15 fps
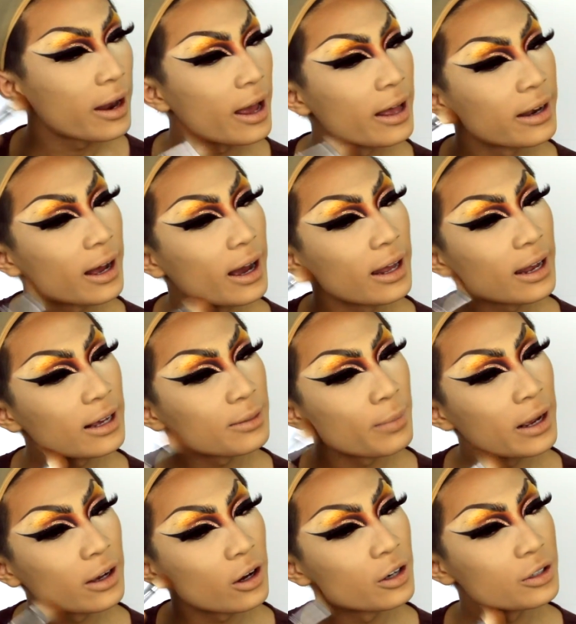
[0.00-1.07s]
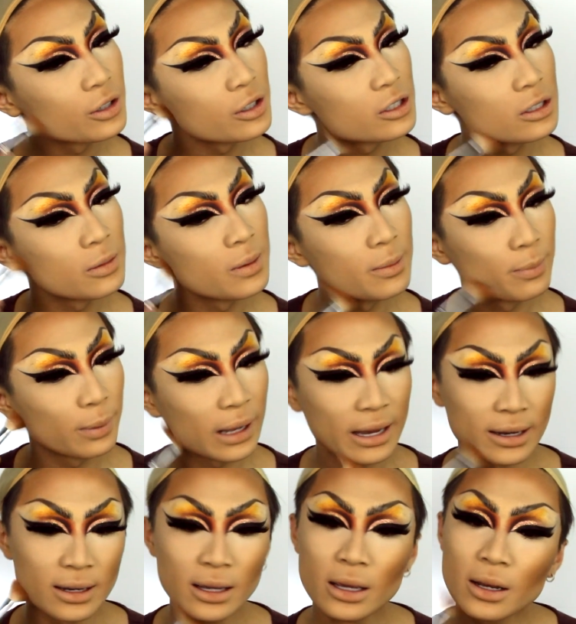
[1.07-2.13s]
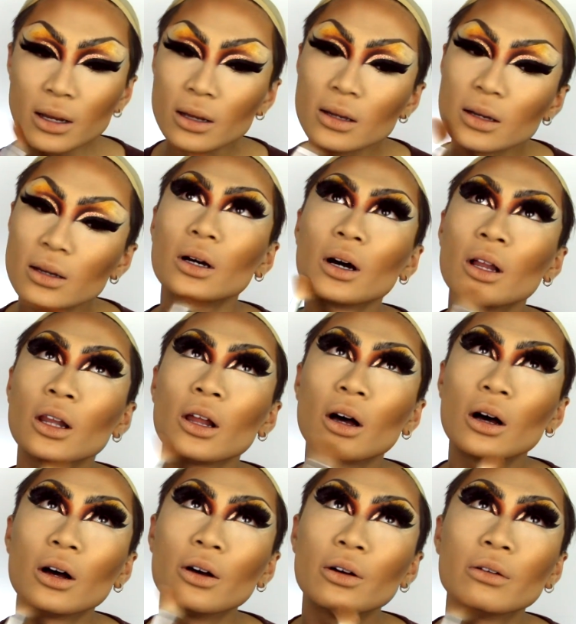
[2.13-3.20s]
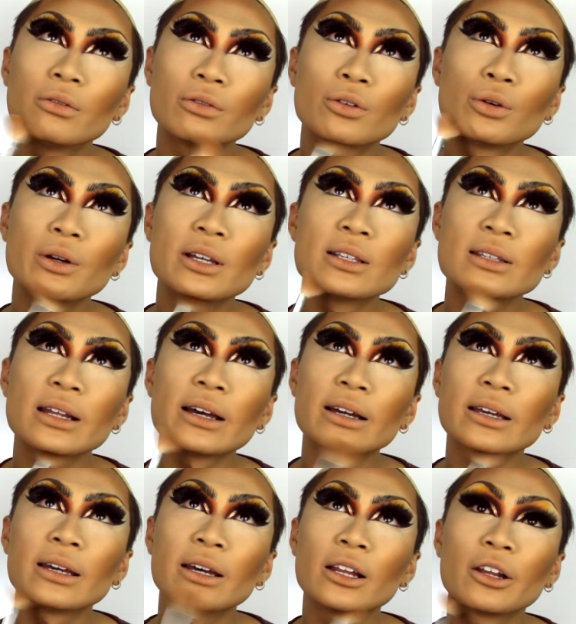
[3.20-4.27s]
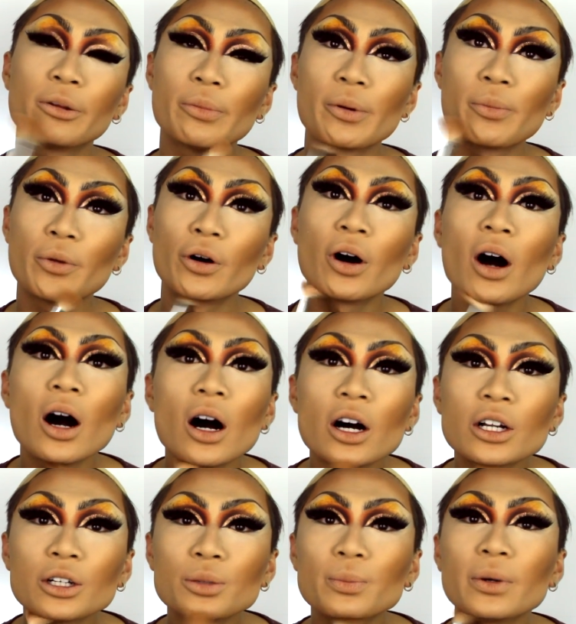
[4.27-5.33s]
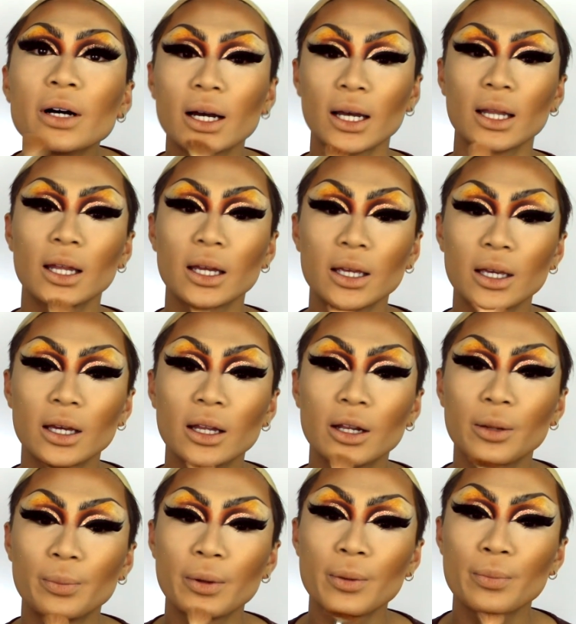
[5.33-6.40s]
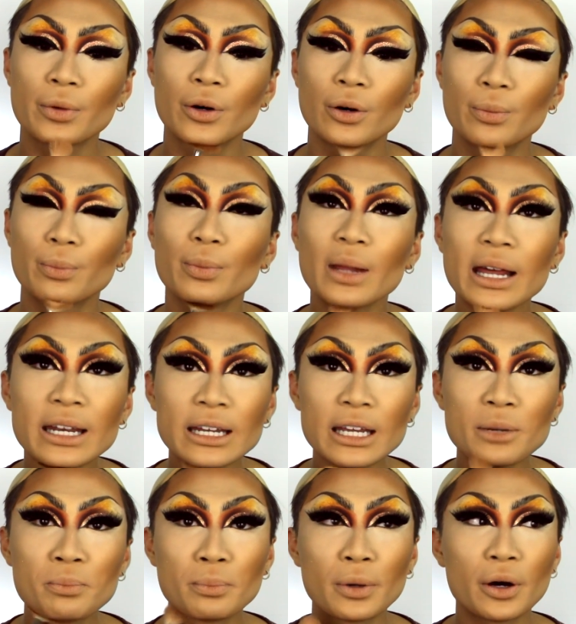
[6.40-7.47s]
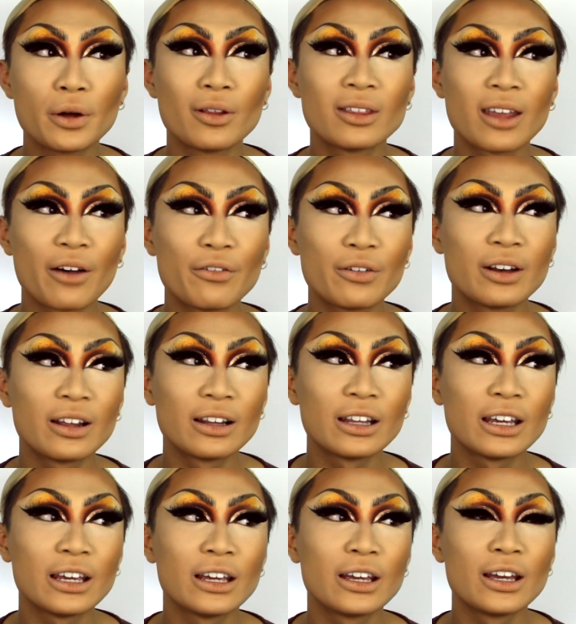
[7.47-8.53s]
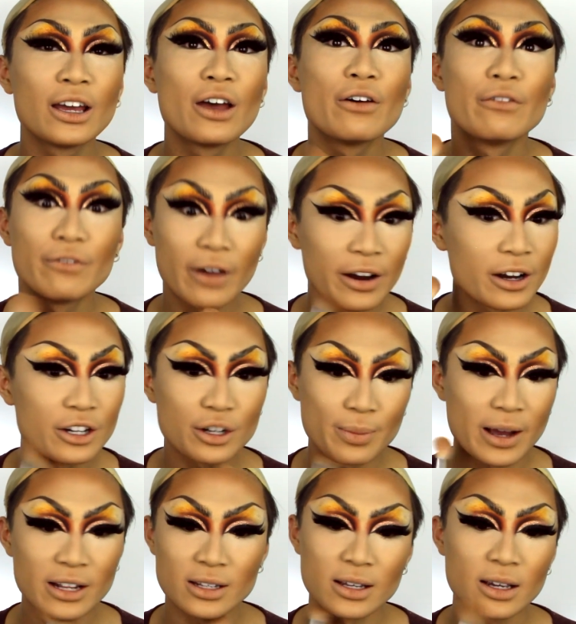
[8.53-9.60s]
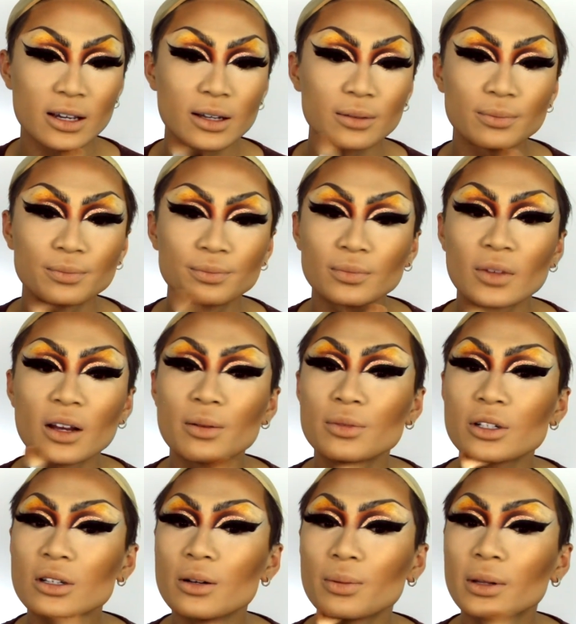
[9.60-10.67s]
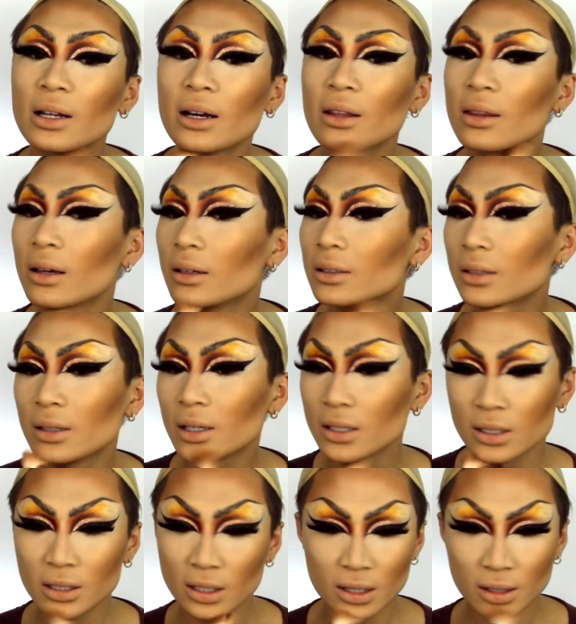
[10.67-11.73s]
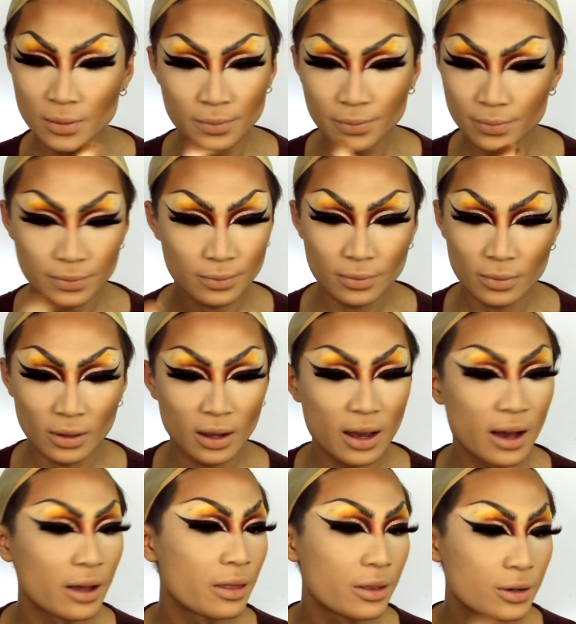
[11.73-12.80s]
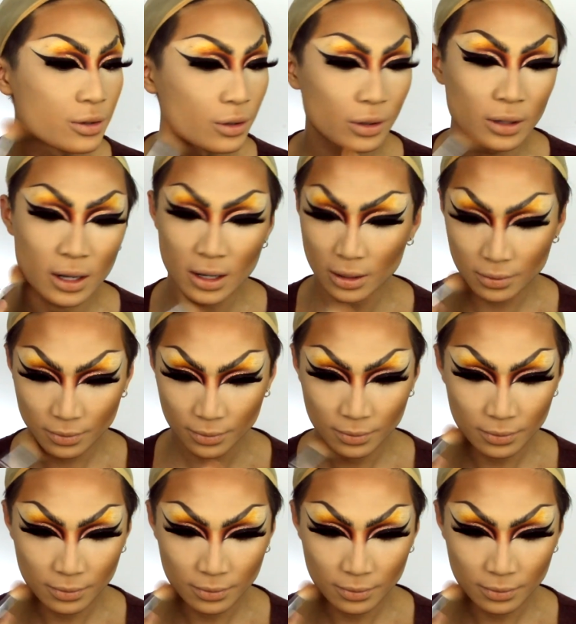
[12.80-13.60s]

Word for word: And I like my contours to be blended. A lot of queens like it a little bit more harsh, but I like it a little bit more blended, but definitely very dramatic. I'm just applying that to the chin and the jawline.